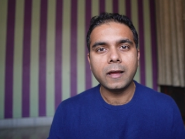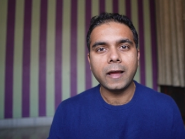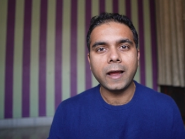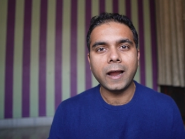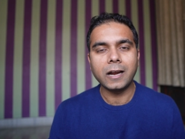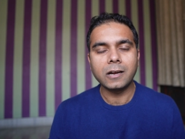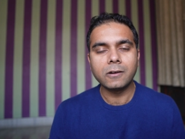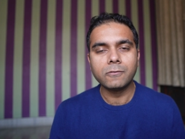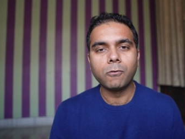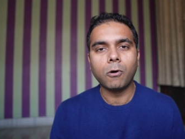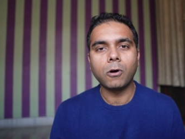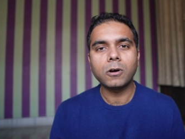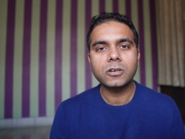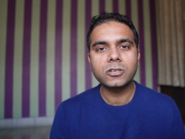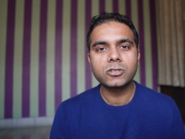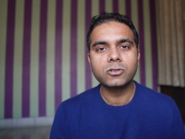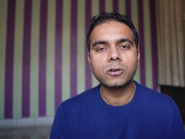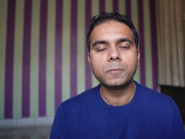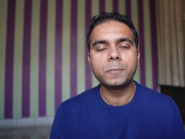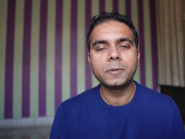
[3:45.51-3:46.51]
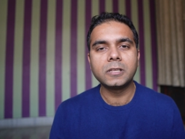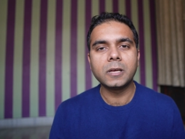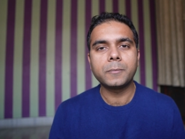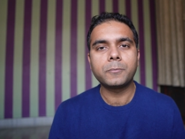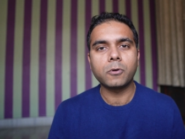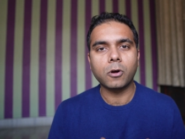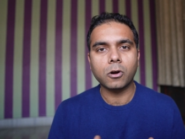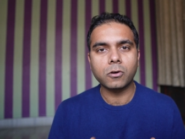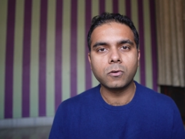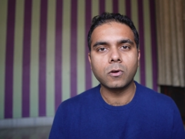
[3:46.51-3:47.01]
and what should be the
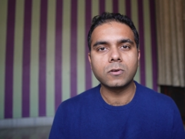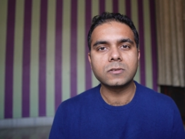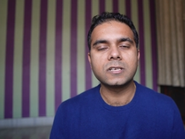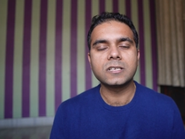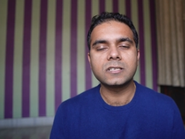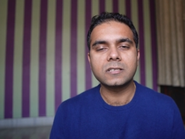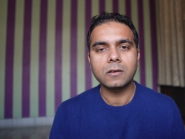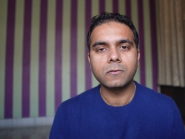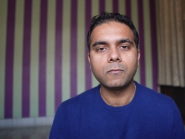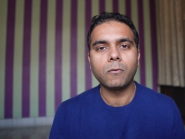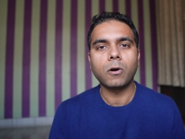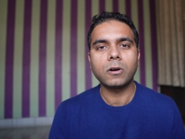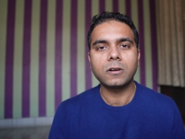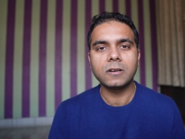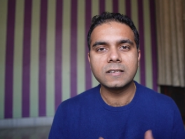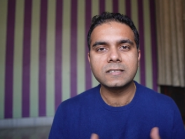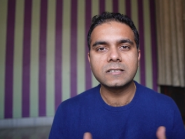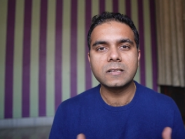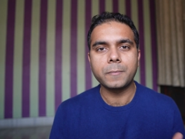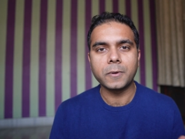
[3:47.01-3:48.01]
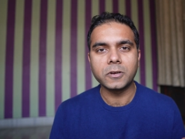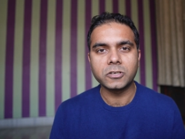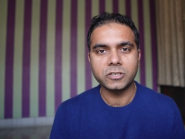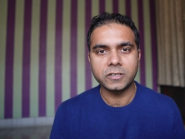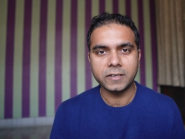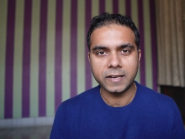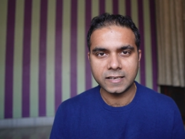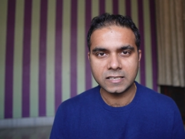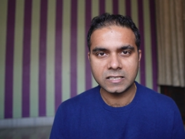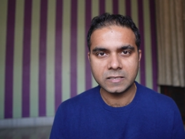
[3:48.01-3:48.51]
prognosis, what does the
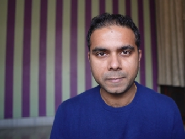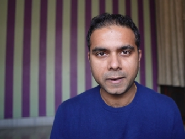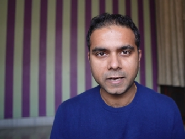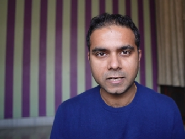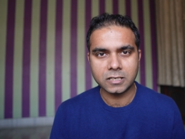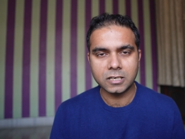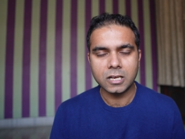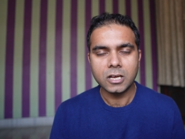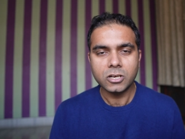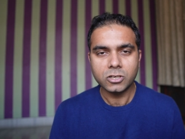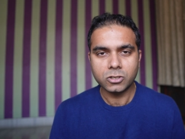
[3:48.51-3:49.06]
patient expect,